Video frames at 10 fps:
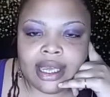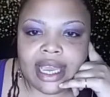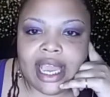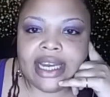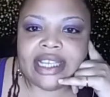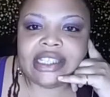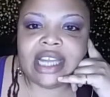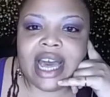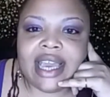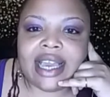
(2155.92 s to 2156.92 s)
And it's
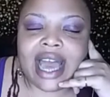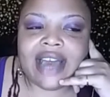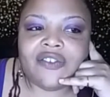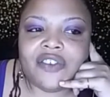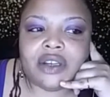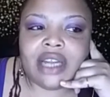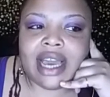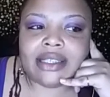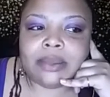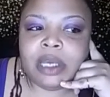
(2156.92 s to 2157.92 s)
like, I feel
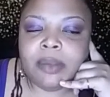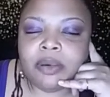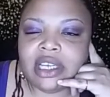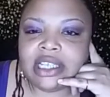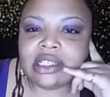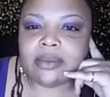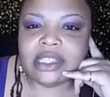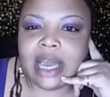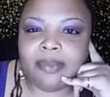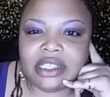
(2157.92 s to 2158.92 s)
like people get some
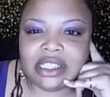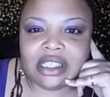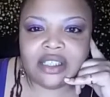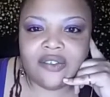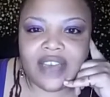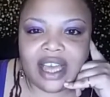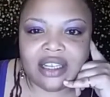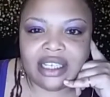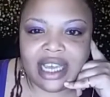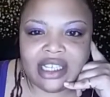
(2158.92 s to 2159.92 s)
type of sense of
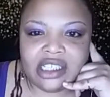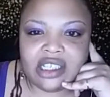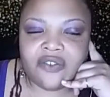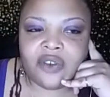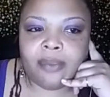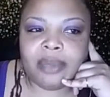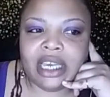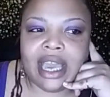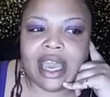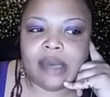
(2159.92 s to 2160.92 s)
validation from
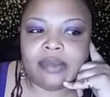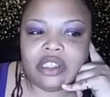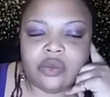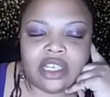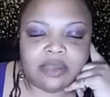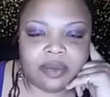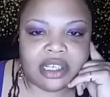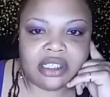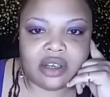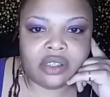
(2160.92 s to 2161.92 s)
being able to
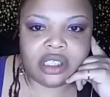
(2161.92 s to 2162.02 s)
express those